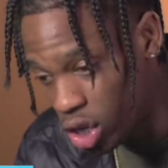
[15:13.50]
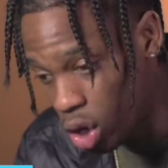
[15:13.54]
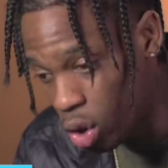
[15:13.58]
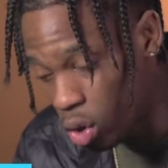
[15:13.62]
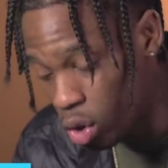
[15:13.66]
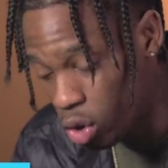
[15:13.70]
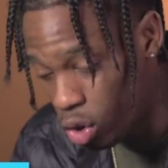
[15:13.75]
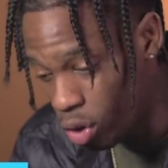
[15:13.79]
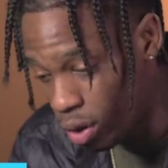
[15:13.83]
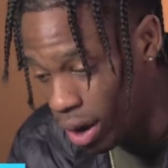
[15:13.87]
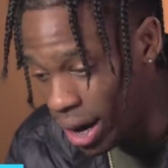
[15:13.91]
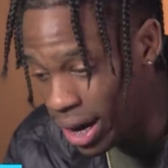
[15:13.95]
so
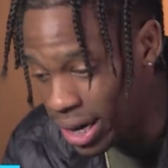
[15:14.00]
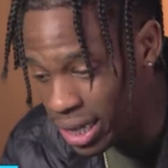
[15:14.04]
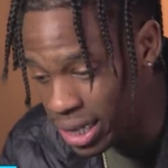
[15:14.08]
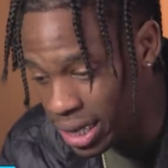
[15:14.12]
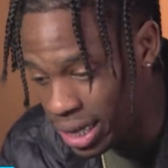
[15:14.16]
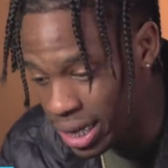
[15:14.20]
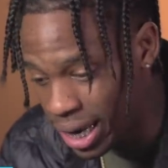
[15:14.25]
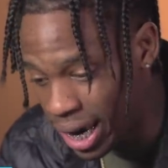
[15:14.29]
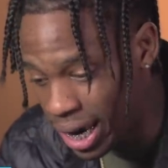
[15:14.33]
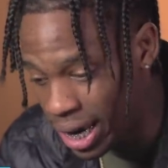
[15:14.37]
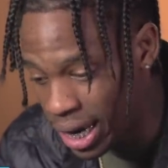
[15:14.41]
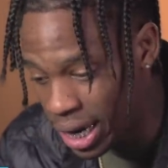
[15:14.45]

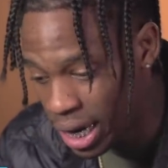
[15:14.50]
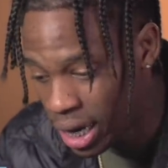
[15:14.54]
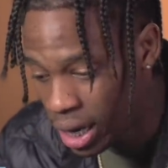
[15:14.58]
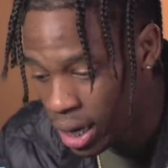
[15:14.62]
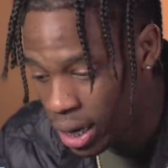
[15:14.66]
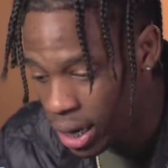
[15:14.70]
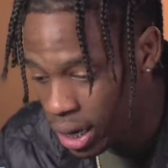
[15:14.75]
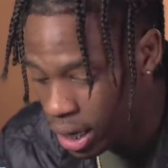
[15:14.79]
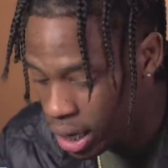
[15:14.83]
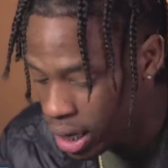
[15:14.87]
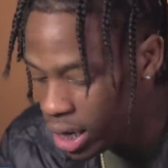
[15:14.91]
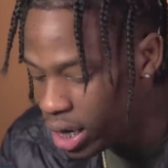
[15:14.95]
crazy that it,
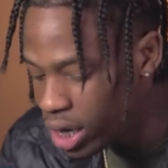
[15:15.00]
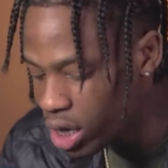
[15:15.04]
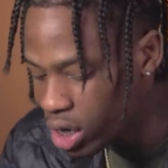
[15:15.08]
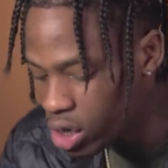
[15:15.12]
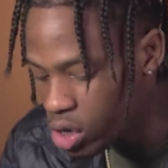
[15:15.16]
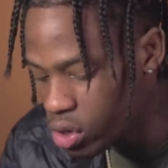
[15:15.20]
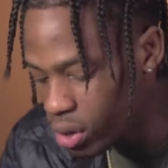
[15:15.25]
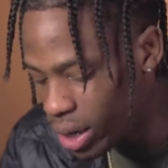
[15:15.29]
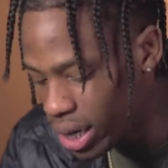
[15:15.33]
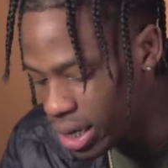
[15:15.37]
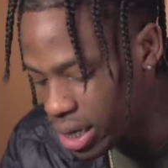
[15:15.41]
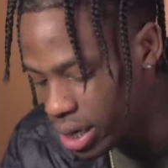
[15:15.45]
he can
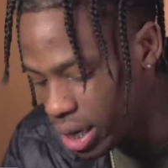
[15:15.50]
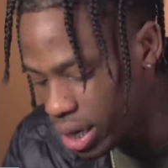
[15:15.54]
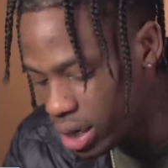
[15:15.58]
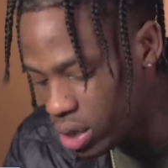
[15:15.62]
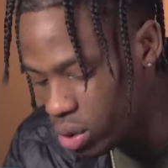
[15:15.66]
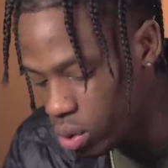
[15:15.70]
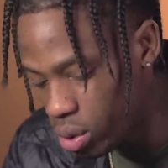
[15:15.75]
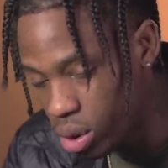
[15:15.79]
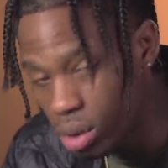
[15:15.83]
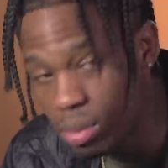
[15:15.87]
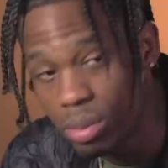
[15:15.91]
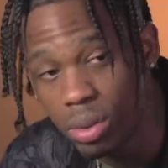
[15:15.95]
translate
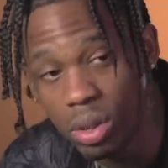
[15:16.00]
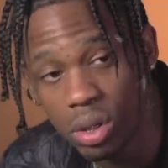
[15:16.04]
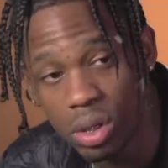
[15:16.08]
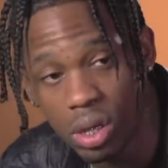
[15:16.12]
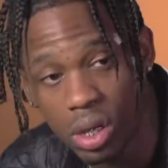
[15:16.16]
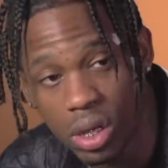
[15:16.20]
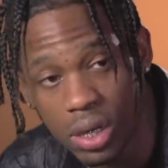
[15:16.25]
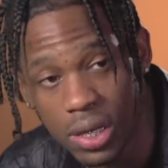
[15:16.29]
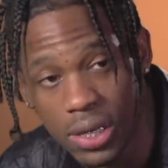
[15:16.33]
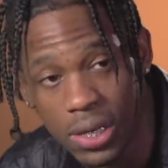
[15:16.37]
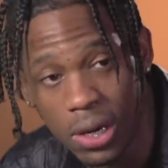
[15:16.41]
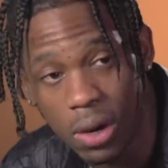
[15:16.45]
into his
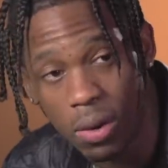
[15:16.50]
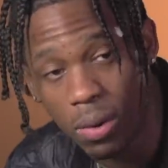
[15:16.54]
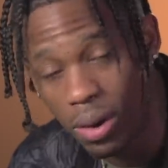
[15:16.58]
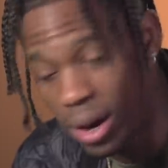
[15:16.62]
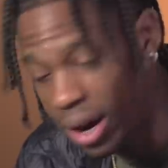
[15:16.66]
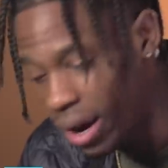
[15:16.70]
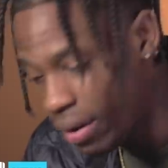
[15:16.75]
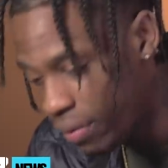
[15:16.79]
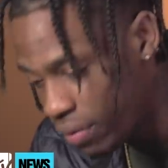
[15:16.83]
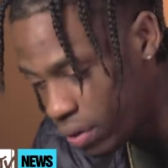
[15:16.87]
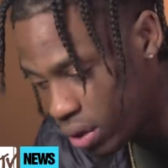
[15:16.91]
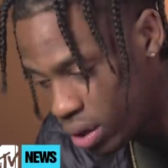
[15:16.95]
music so
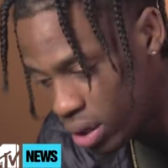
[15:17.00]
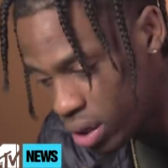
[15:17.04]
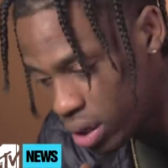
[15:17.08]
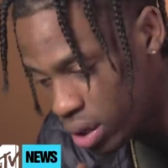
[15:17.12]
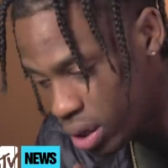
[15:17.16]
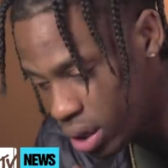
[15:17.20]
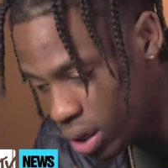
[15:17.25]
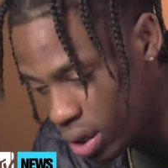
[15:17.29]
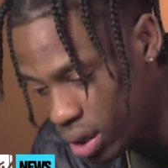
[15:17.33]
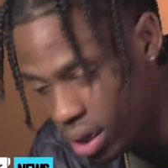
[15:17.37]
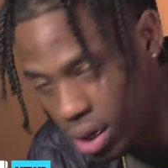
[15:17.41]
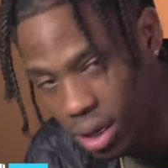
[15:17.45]

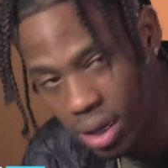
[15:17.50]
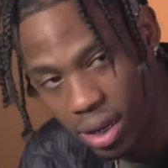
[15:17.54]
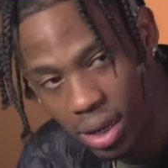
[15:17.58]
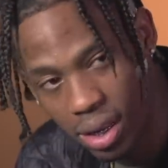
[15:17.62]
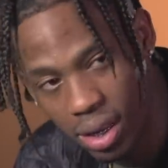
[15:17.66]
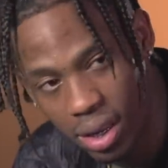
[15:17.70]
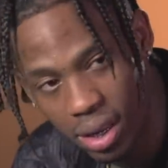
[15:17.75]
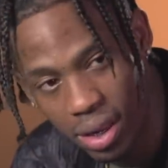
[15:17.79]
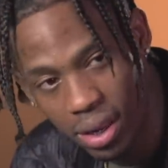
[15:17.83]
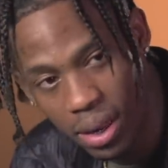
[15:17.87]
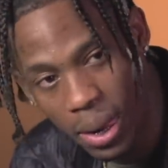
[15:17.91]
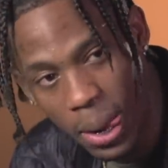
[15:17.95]
effortlessly.
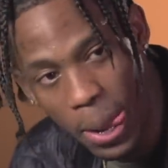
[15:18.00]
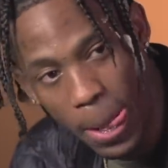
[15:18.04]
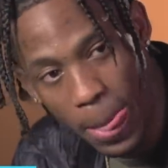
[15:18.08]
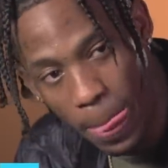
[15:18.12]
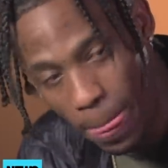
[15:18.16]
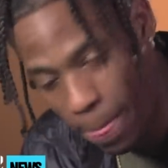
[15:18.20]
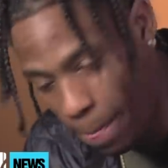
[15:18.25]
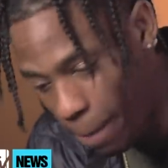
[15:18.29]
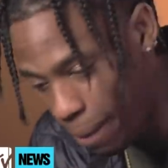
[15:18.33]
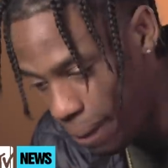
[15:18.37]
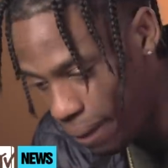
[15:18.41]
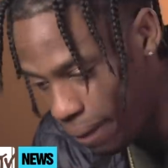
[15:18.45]

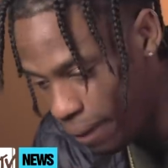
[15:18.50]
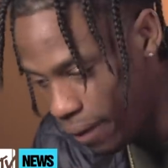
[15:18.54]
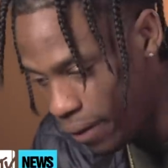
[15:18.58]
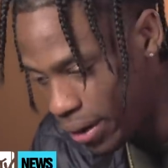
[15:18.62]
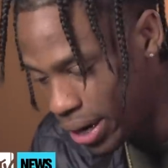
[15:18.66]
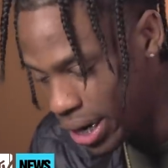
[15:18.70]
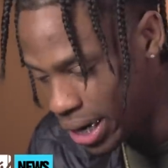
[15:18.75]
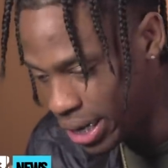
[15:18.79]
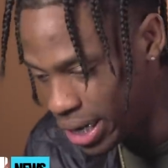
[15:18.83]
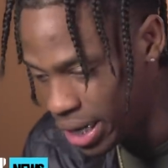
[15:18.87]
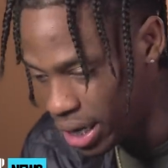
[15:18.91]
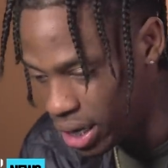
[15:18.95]
You know,
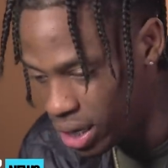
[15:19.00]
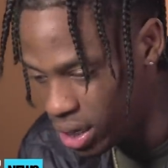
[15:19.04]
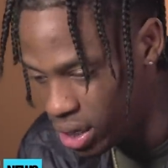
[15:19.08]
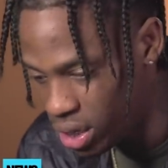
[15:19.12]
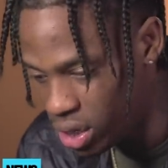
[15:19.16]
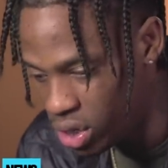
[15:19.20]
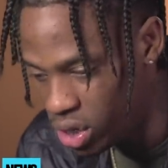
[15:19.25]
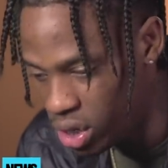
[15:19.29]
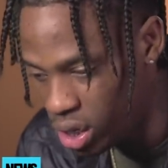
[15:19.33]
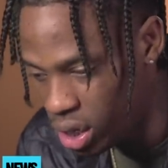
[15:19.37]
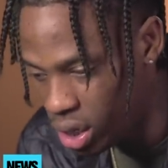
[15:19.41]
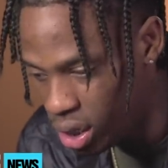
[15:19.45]
and I think he's
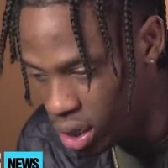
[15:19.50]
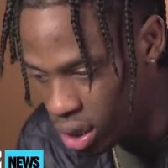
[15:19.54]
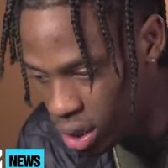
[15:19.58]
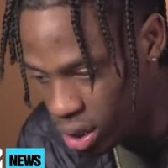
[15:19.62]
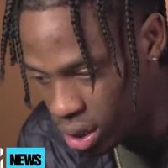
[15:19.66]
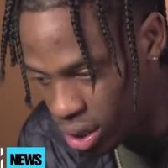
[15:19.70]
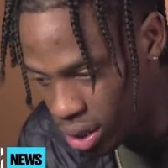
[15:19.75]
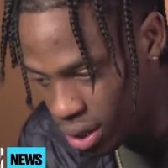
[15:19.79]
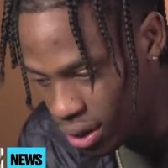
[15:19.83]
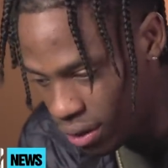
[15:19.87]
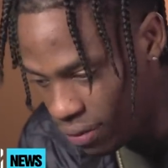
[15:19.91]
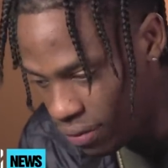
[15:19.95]
a
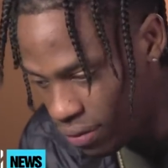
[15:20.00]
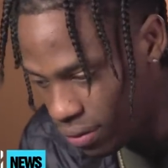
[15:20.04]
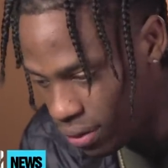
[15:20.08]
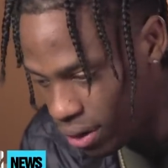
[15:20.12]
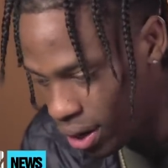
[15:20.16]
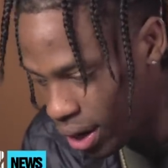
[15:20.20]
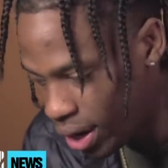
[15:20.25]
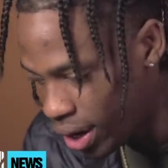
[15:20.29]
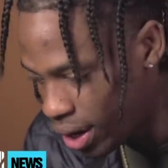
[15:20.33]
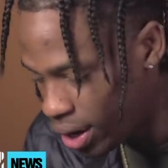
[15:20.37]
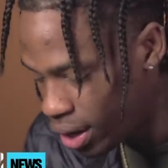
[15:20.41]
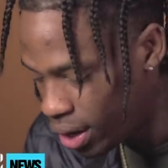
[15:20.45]
genius, and I feel
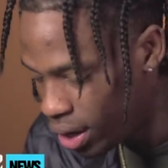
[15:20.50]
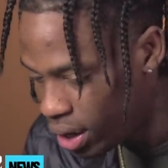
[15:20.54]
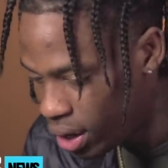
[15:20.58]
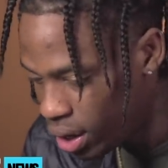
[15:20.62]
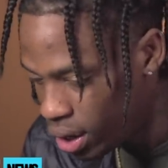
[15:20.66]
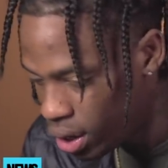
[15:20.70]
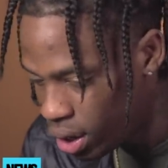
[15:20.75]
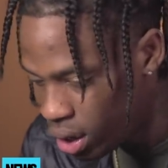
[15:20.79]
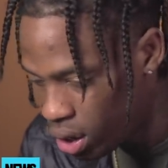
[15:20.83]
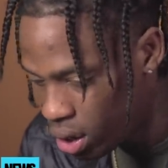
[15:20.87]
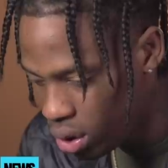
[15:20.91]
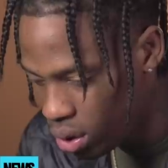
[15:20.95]
like,
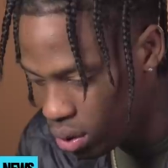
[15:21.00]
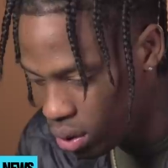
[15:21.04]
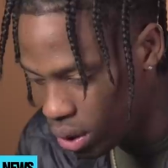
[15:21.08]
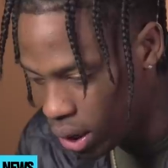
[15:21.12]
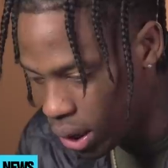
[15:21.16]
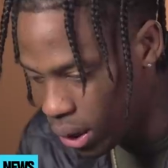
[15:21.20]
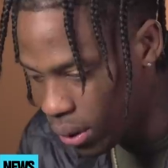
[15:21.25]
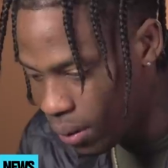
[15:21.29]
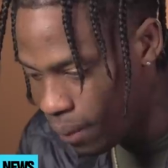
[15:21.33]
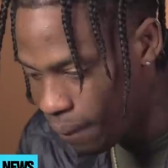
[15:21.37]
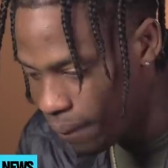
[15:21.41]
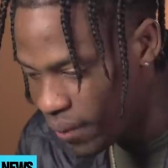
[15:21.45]
you
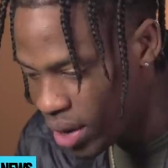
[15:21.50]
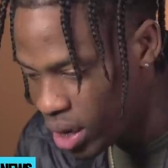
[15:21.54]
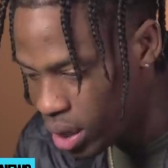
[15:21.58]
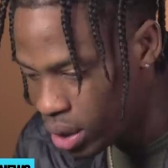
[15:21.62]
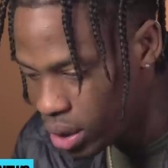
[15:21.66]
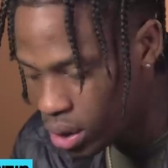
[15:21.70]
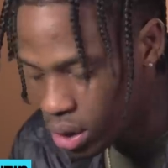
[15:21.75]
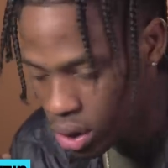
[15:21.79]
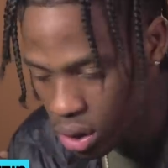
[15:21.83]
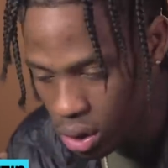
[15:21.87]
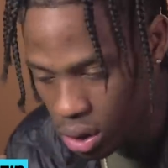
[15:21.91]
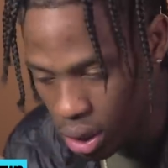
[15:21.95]
know,
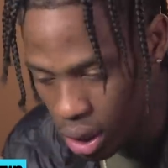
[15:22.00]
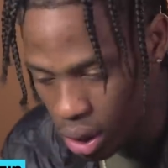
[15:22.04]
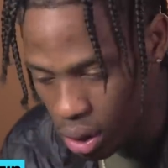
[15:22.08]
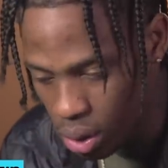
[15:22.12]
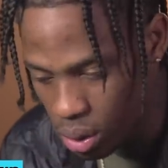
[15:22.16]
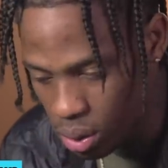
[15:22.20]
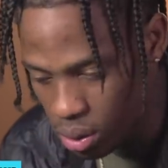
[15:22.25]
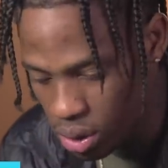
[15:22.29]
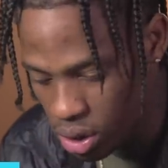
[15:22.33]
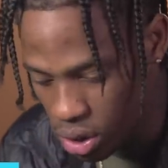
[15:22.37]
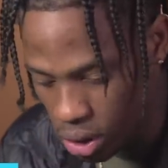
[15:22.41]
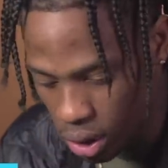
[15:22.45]
you know,
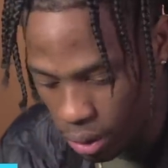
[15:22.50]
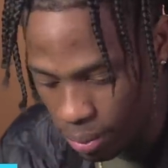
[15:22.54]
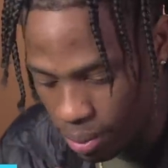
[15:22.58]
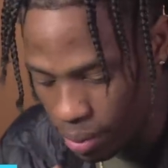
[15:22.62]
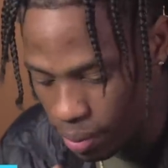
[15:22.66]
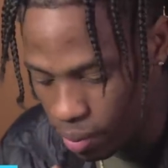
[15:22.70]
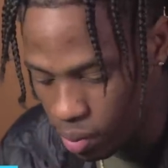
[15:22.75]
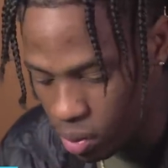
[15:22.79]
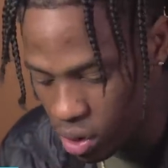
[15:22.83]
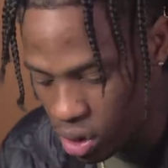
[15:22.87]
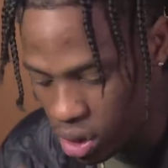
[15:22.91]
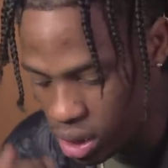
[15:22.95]
certain
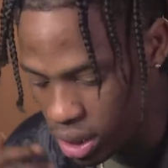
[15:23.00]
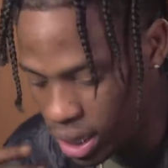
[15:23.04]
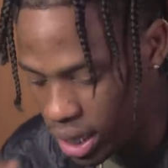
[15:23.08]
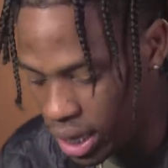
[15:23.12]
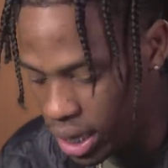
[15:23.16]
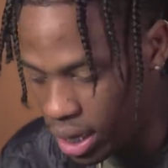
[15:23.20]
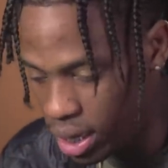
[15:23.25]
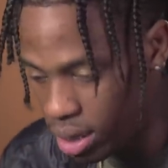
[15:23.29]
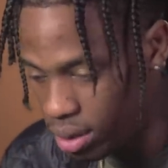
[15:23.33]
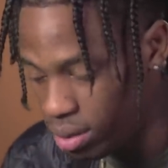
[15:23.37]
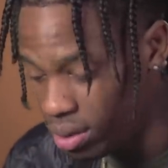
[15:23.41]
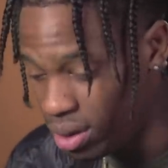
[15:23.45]
people just
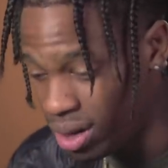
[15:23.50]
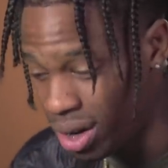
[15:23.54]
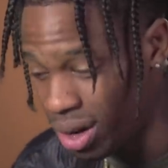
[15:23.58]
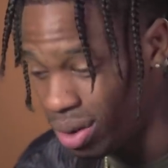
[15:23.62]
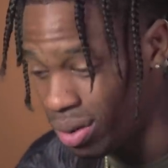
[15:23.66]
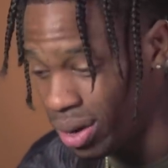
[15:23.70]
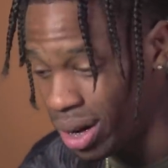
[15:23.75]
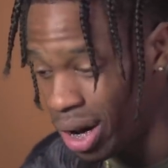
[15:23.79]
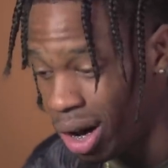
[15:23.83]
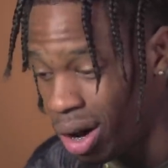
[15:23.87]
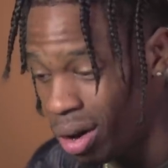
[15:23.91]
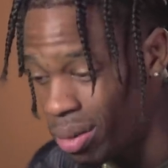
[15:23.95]
need, you
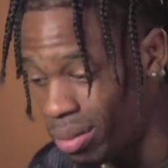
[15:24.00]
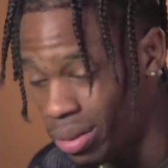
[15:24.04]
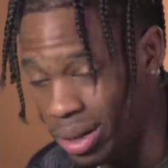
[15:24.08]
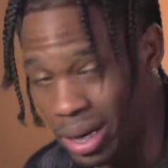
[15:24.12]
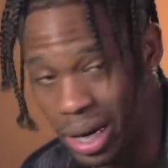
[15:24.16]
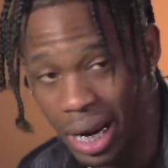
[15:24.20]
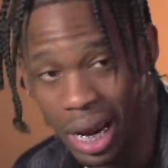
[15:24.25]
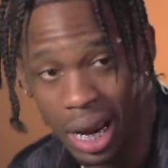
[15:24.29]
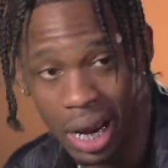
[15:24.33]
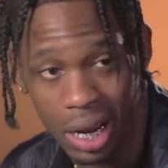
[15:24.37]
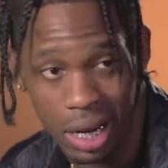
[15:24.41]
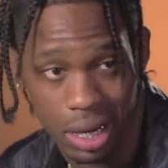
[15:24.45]
know, help,
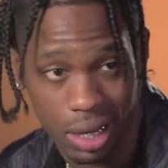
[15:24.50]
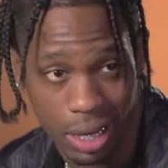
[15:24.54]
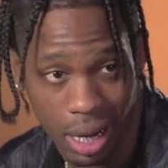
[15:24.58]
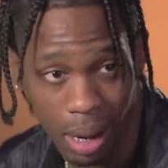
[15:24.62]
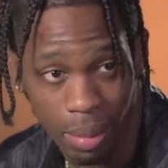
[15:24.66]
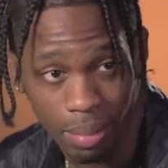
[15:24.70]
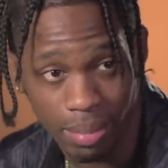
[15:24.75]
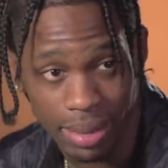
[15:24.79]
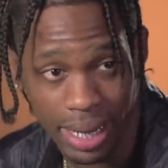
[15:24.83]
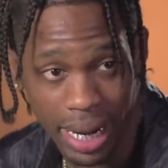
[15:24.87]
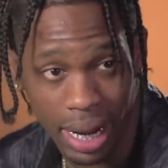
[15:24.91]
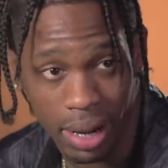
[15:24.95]
and I,
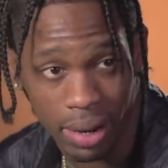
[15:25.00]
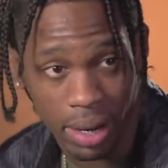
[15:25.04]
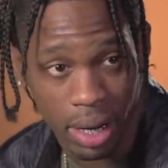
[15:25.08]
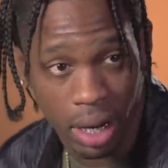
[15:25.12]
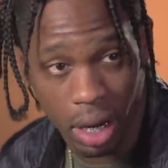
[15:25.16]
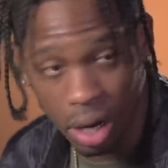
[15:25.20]
I'm down to